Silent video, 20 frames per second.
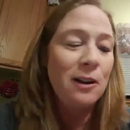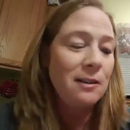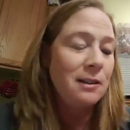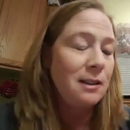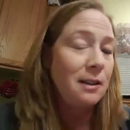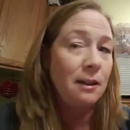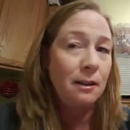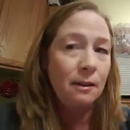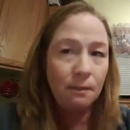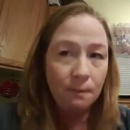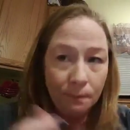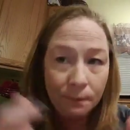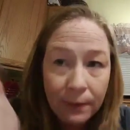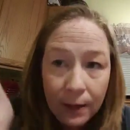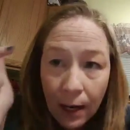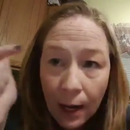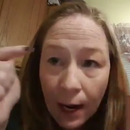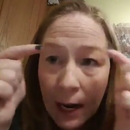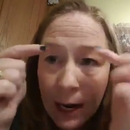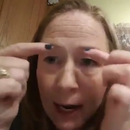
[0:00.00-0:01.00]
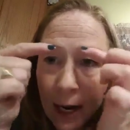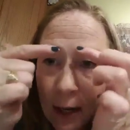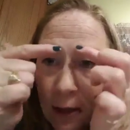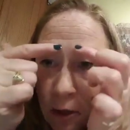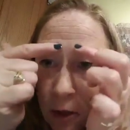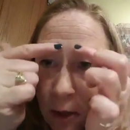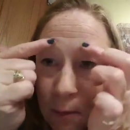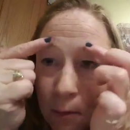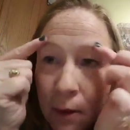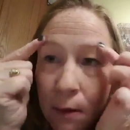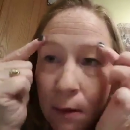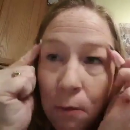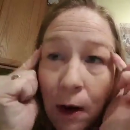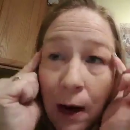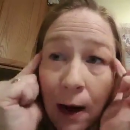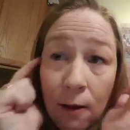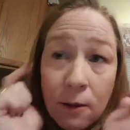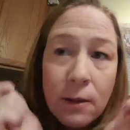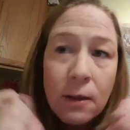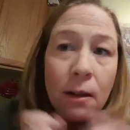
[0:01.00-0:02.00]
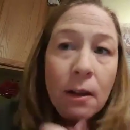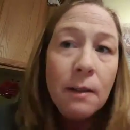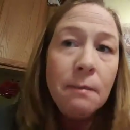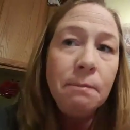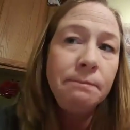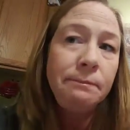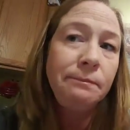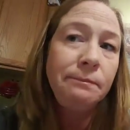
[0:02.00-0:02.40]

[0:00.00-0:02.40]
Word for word: So I actually put brows on.